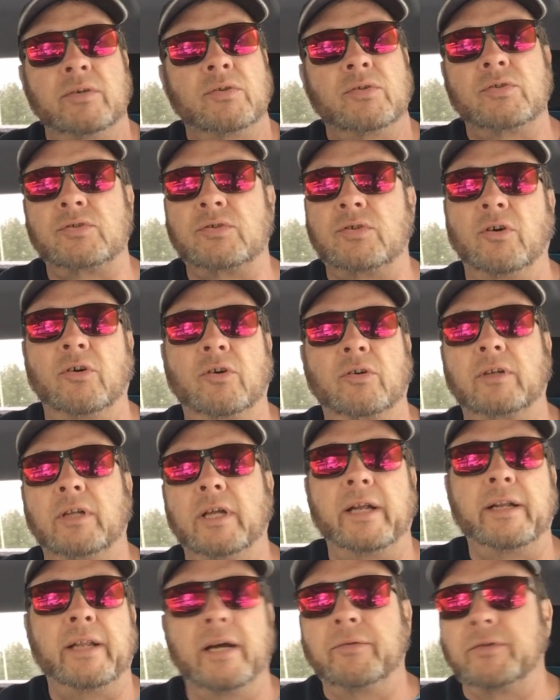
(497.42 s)
So
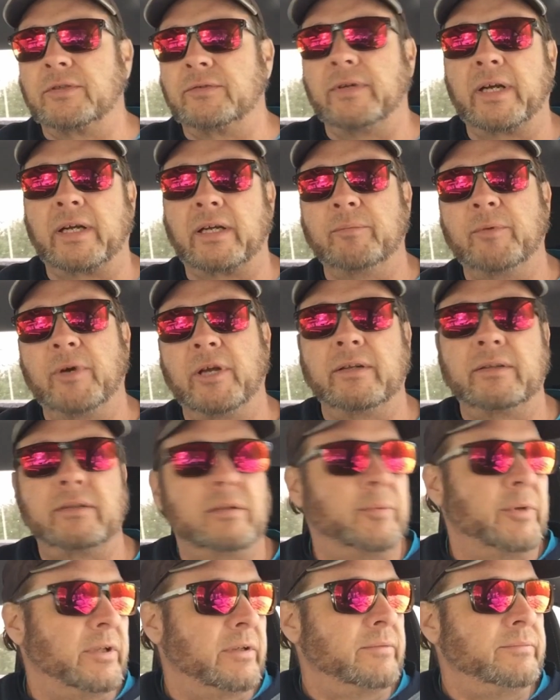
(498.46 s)
glad that was recommended
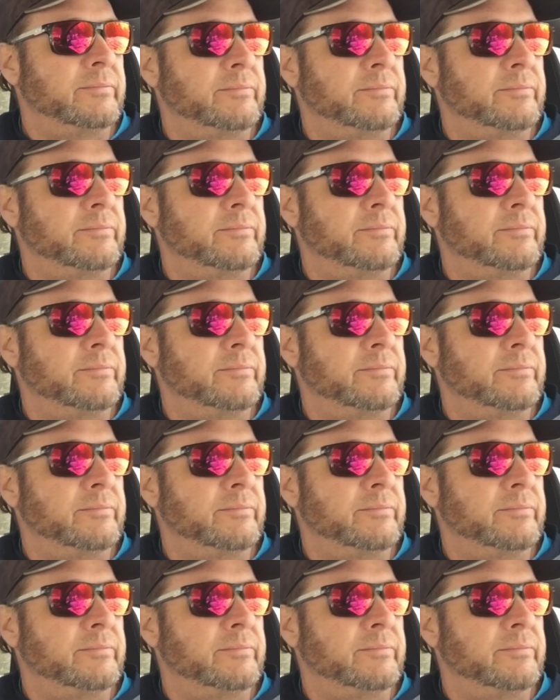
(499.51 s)
to me.